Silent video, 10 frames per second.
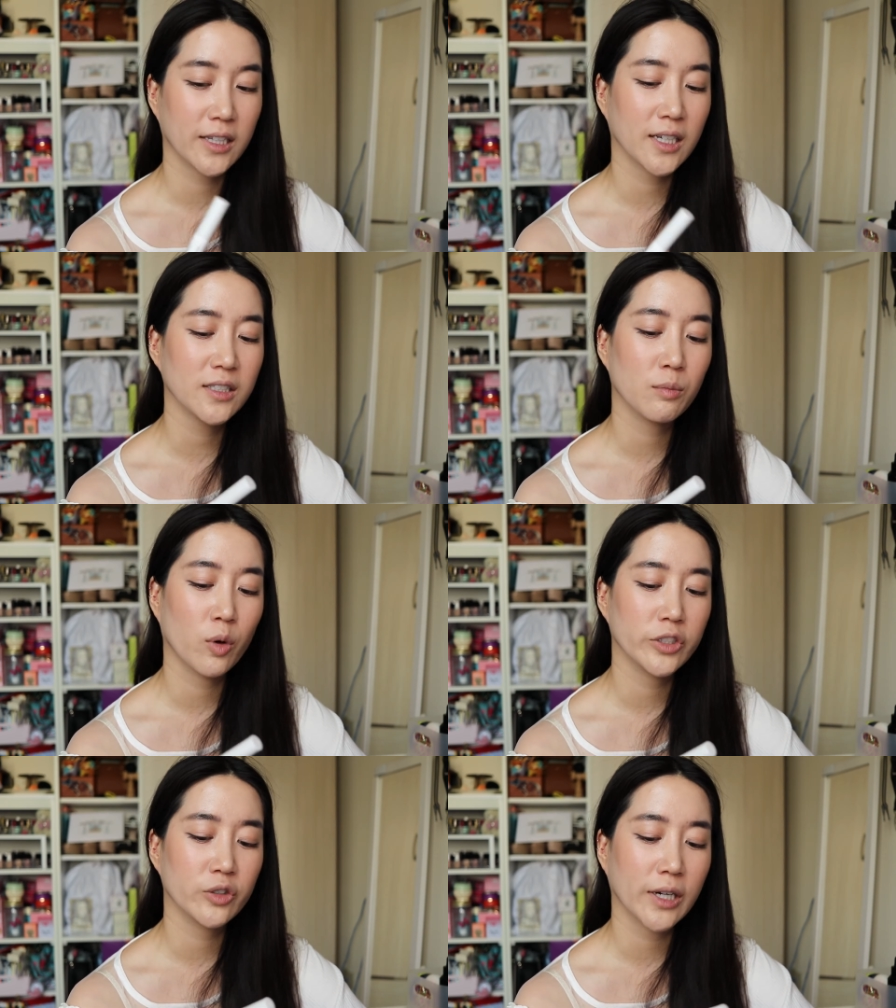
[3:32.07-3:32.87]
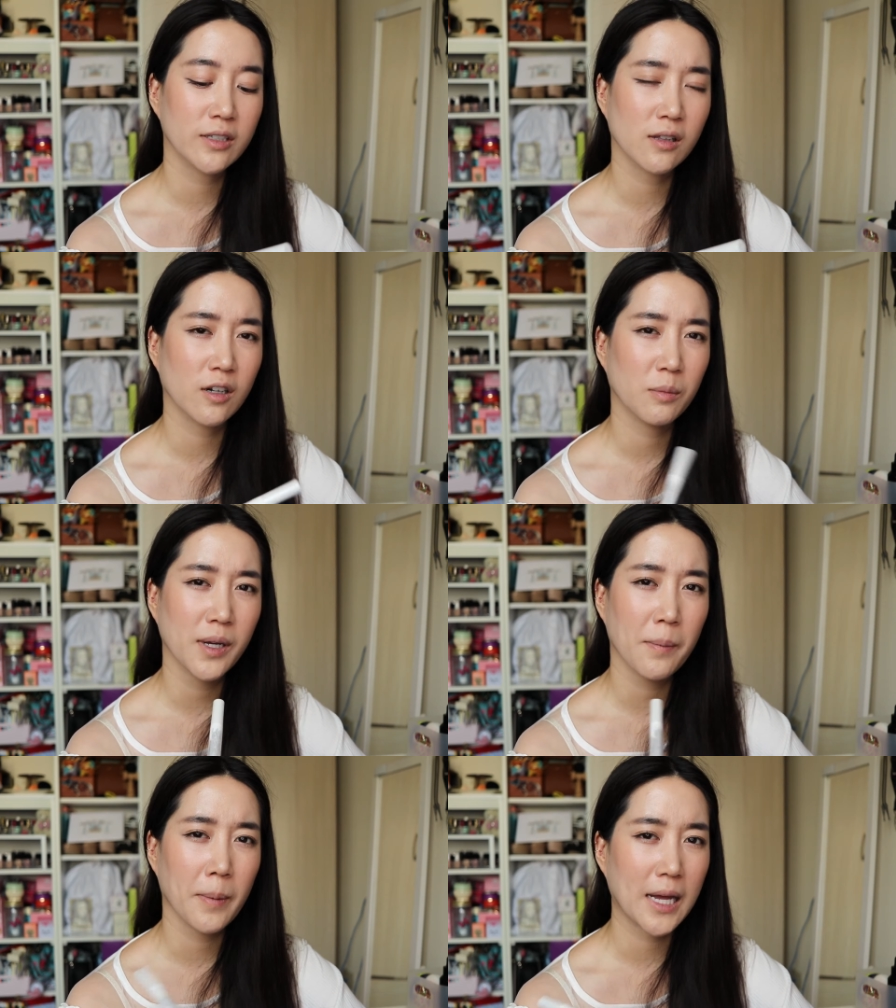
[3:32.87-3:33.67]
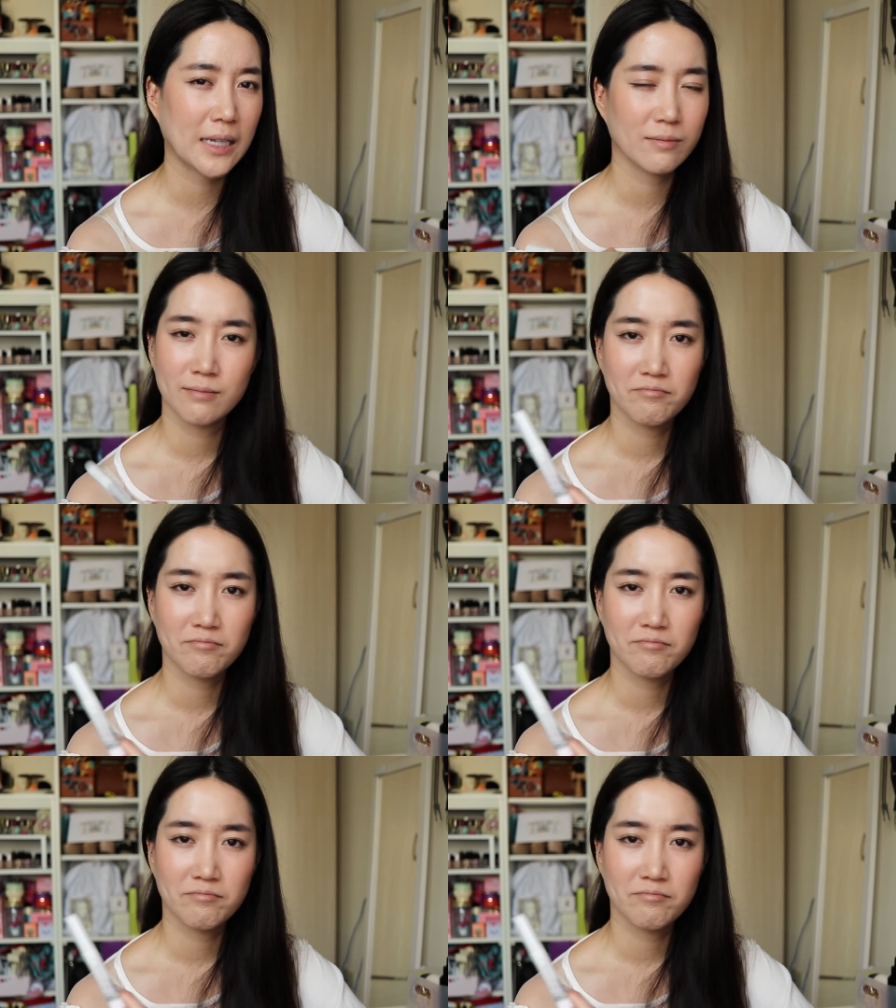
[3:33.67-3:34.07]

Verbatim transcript: It does moisturize a little bit, but